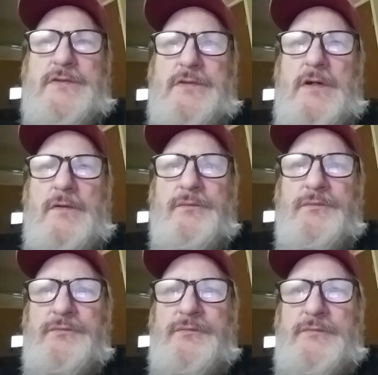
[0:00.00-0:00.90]
weeks ago.
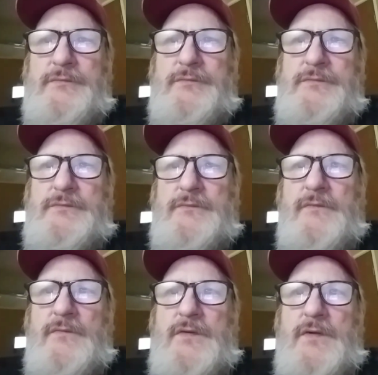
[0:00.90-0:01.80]

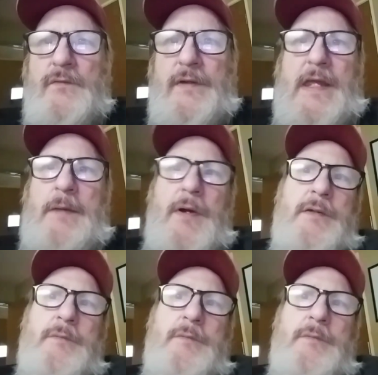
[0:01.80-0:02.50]
So they came